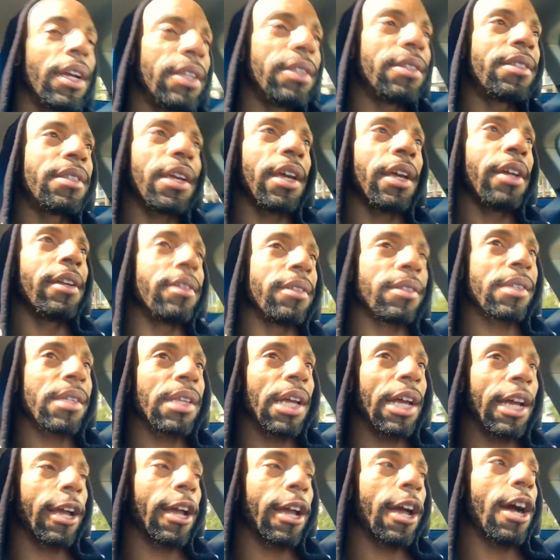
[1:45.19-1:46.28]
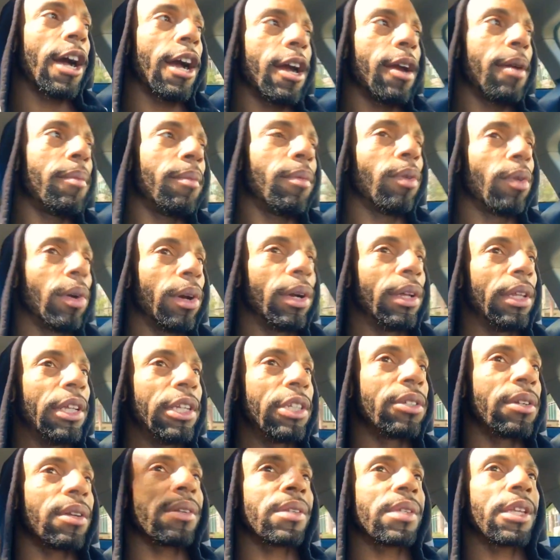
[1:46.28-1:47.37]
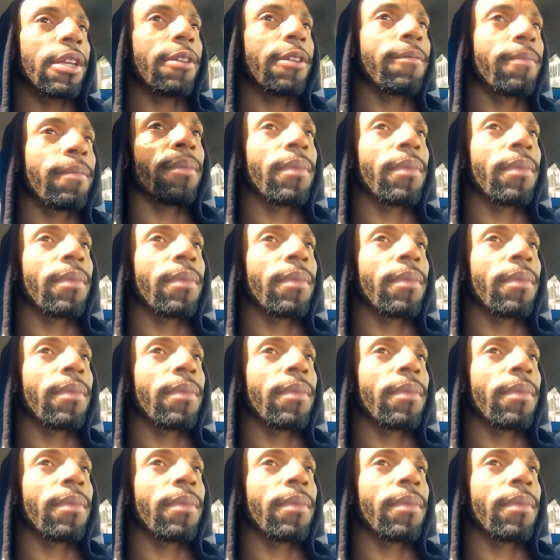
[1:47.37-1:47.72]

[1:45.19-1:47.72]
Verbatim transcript: intense. Like I am really just,